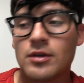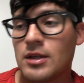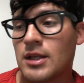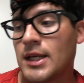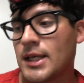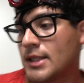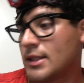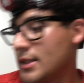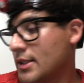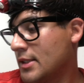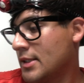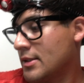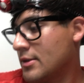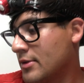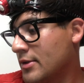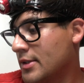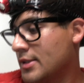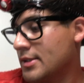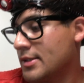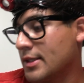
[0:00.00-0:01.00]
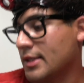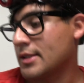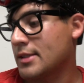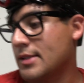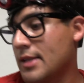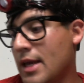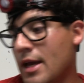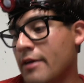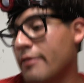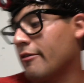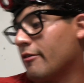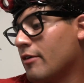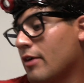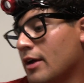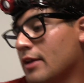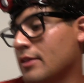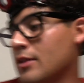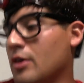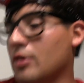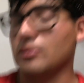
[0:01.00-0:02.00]
liked the E36 ever.
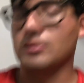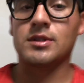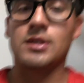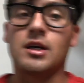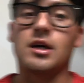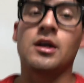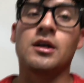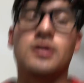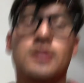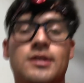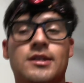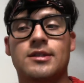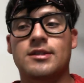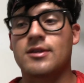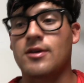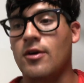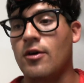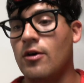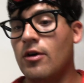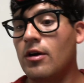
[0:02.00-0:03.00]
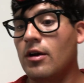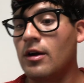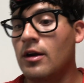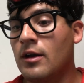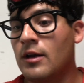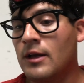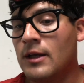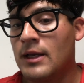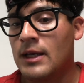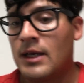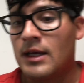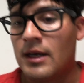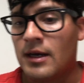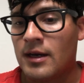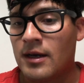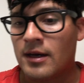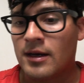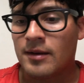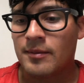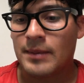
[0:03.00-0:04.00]
I thought it was the ugliest car.
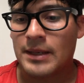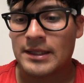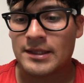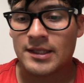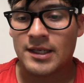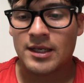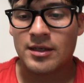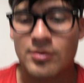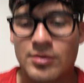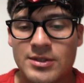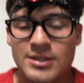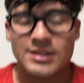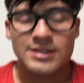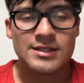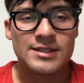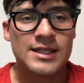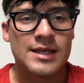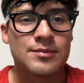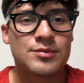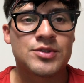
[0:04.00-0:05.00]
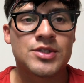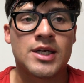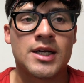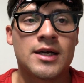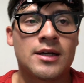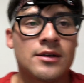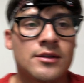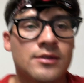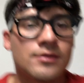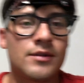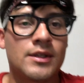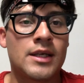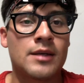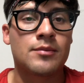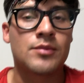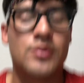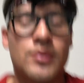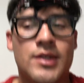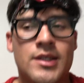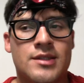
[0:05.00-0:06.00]
I thought it was the stepchild of the
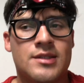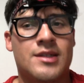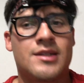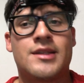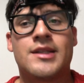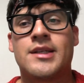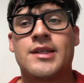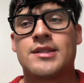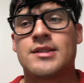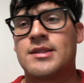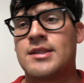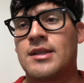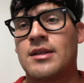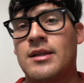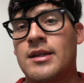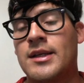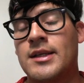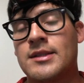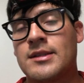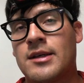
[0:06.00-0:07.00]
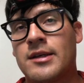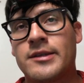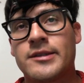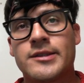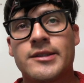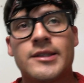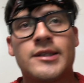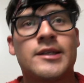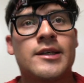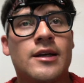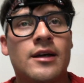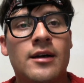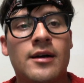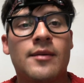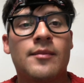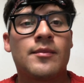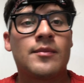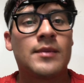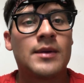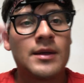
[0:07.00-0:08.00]
M3s, and I think it still is, honestly.
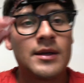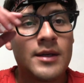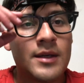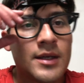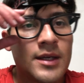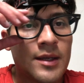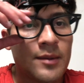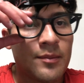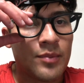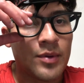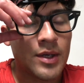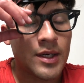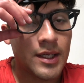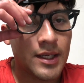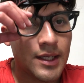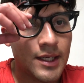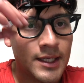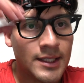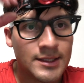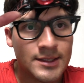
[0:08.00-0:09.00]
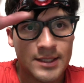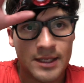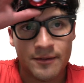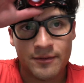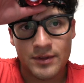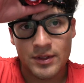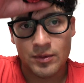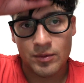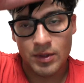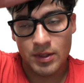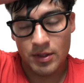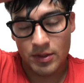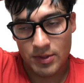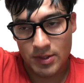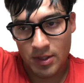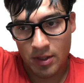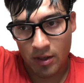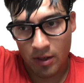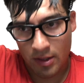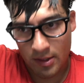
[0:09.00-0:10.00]
But it's definitely one of those
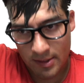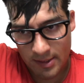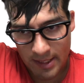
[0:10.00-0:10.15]
cars